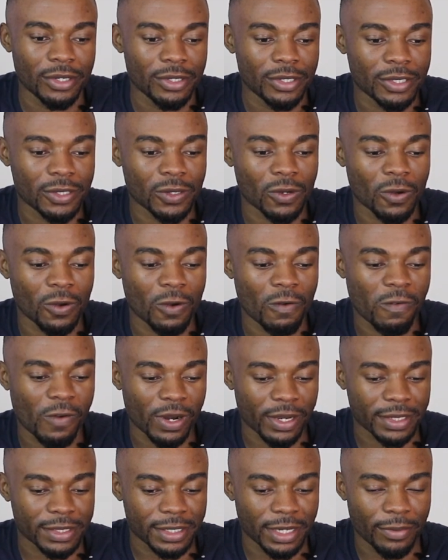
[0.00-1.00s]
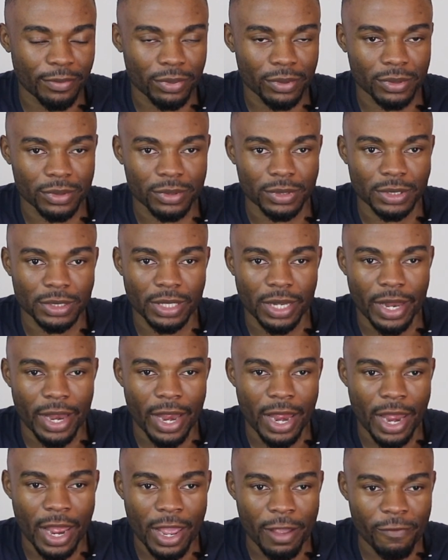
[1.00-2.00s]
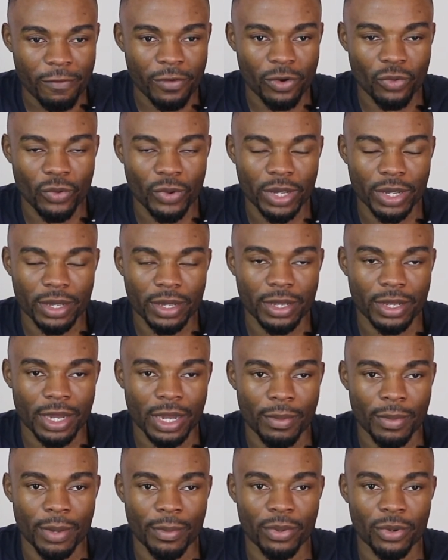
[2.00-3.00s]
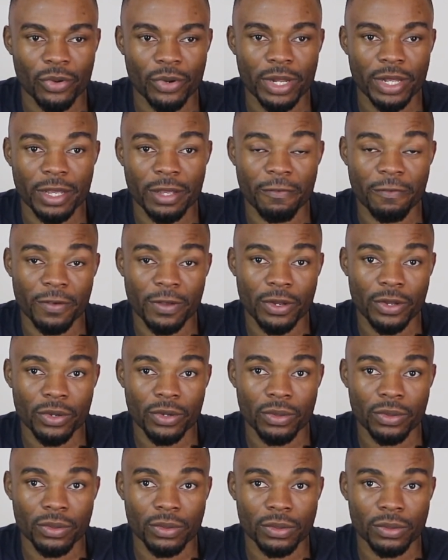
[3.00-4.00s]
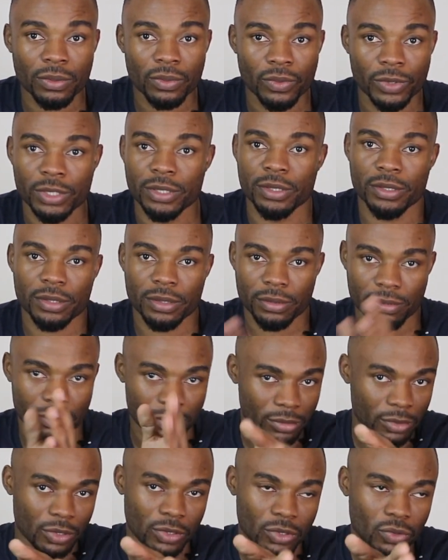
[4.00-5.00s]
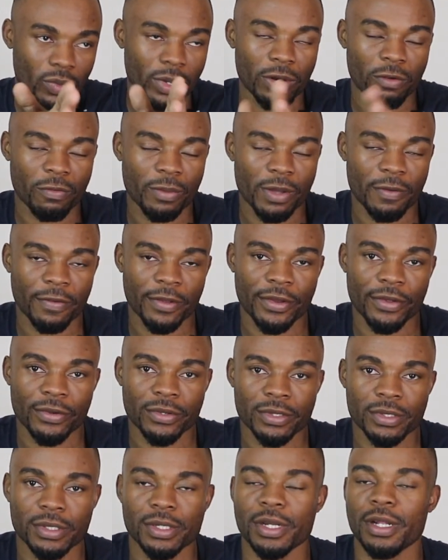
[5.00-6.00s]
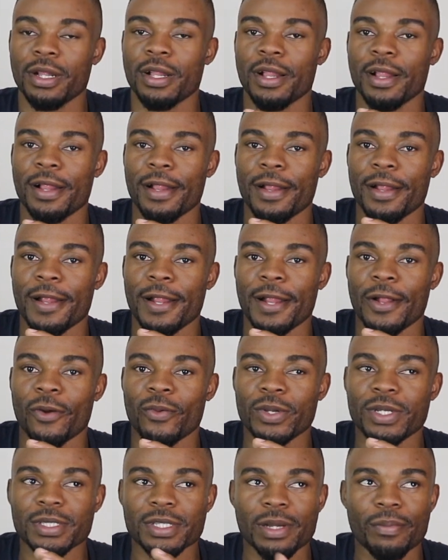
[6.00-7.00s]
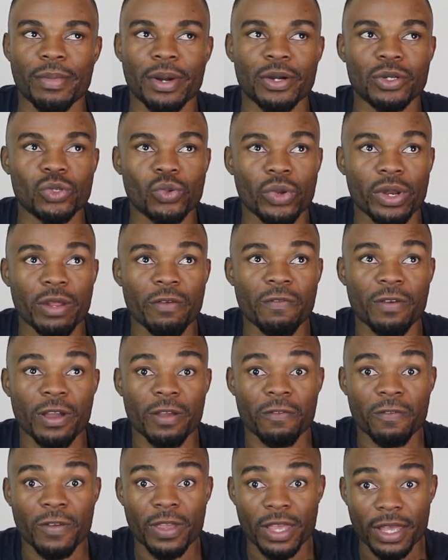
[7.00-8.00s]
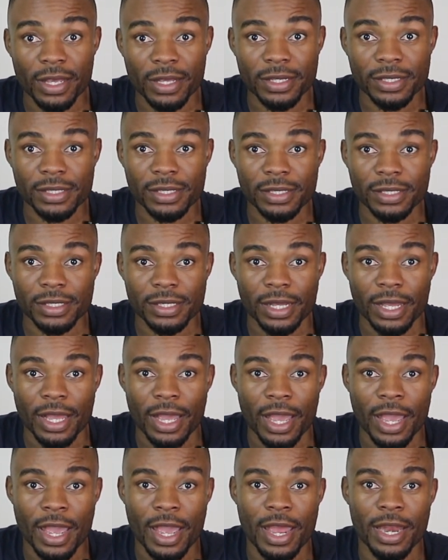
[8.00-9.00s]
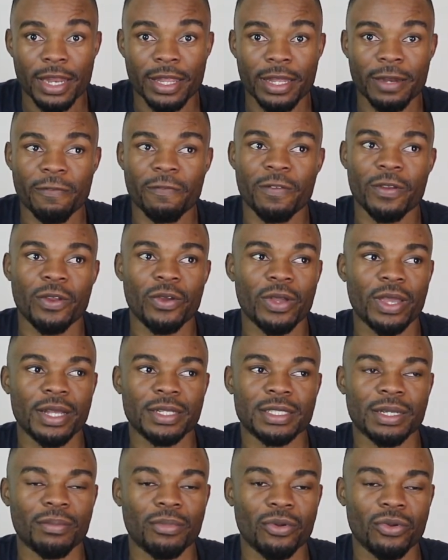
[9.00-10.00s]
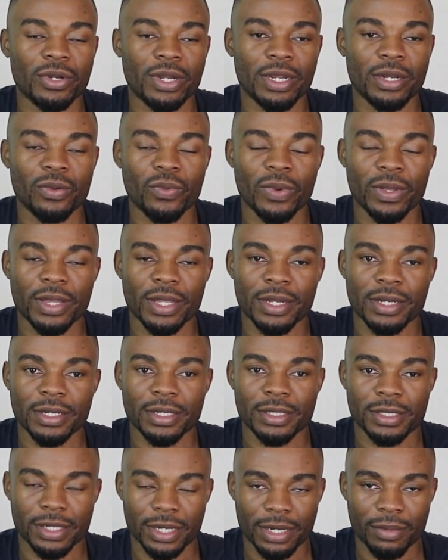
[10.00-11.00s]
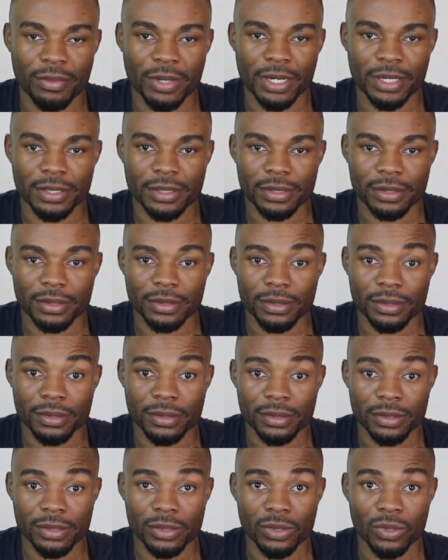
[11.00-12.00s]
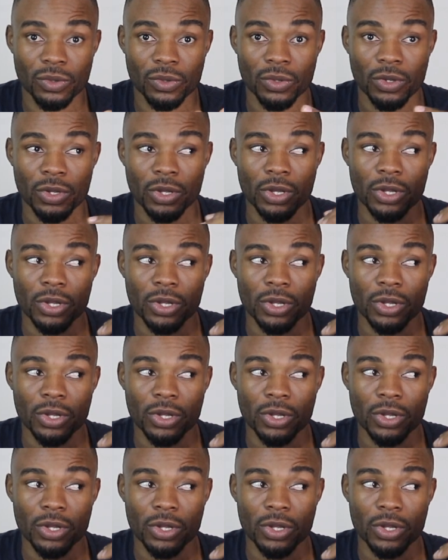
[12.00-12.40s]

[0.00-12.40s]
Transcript: So for example, every week I'm uploading a video, which is not one of my videos, which is about 25 gigs, and that video gets uploaded within 10 minutes. So